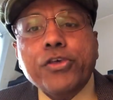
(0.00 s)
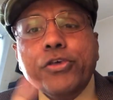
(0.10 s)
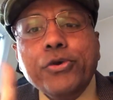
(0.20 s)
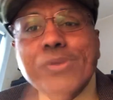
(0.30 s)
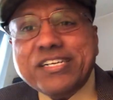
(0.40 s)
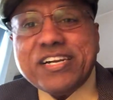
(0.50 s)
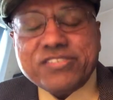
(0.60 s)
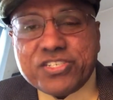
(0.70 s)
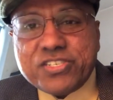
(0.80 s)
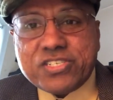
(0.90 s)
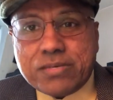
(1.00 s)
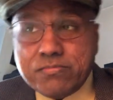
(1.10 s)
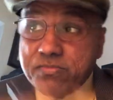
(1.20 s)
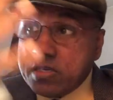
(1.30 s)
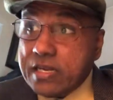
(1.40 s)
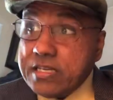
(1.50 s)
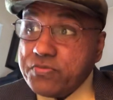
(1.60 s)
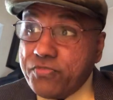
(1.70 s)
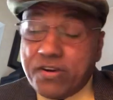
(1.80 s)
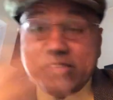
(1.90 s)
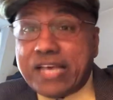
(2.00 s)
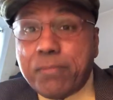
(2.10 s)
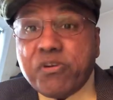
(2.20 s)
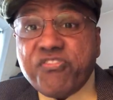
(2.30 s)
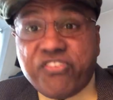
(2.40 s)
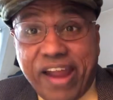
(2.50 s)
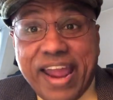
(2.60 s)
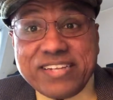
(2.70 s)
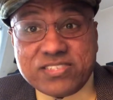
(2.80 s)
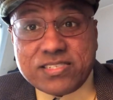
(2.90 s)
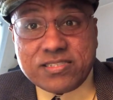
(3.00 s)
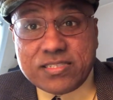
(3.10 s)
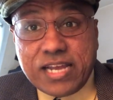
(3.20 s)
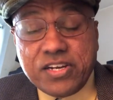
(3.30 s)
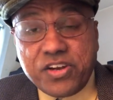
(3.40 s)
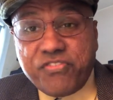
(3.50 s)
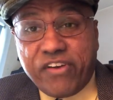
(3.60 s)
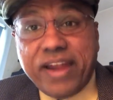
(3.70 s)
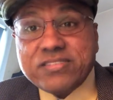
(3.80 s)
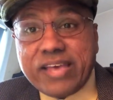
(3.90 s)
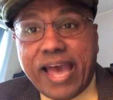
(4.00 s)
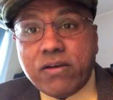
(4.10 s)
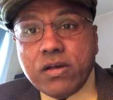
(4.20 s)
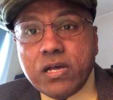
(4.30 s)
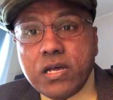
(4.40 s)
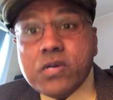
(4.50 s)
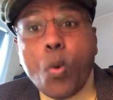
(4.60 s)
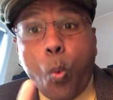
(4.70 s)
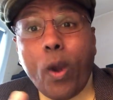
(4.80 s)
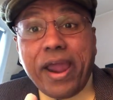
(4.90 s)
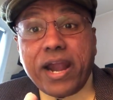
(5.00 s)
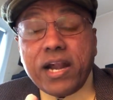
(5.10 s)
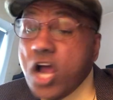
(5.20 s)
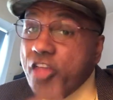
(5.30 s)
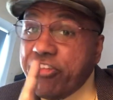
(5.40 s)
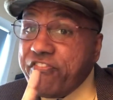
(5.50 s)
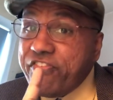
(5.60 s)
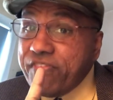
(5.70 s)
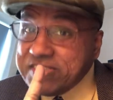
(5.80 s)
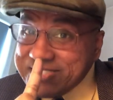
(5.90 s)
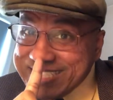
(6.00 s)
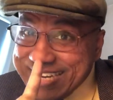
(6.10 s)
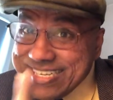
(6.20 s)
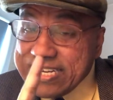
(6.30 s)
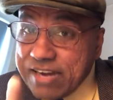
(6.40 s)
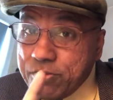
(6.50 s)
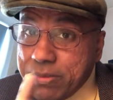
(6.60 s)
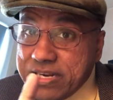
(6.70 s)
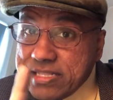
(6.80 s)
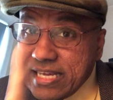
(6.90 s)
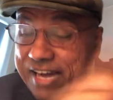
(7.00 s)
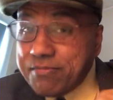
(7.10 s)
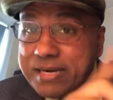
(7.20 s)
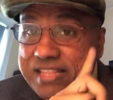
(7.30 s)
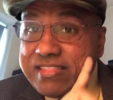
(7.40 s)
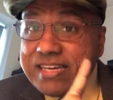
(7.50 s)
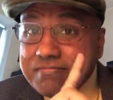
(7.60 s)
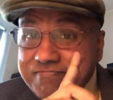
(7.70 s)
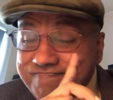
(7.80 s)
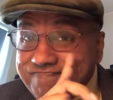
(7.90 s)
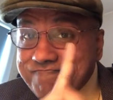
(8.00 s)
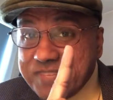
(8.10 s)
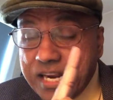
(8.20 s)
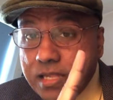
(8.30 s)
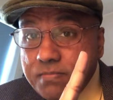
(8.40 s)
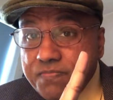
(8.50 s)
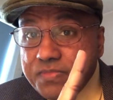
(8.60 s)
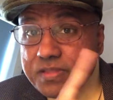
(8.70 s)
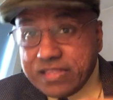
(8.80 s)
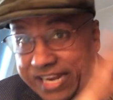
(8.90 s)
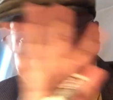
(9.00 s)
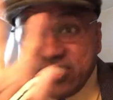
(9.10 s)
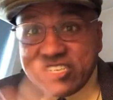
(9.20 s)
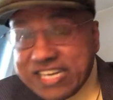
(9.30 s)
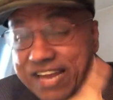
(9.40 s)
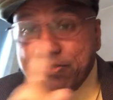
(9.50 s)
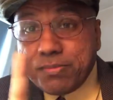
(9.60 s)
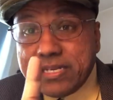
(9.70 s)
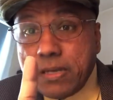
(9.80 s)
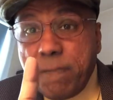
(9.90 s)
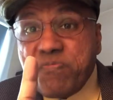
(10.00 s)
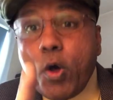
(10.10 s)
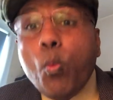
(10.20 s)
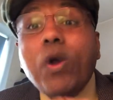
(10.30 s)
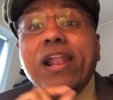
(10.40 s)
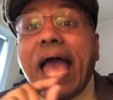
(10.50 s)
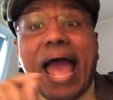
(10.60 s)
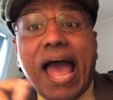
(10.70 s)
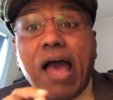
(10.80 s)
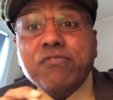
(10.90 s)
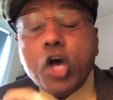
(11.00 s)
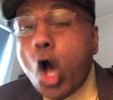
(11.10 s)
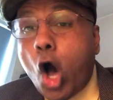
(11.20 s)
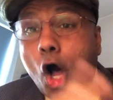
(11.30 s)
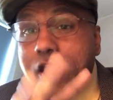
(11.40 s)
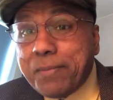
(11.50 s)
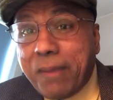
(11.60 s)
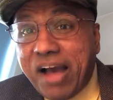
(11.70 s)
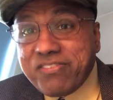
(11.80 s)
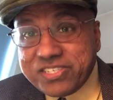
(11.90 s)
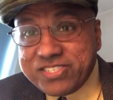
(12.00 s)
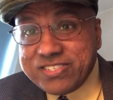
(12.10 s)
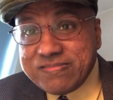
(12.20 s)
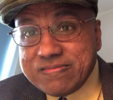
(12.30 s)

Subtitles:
Unitary system is, for example, France, the country France have, where the central government, the government in the middle, the national government, will have all the powers.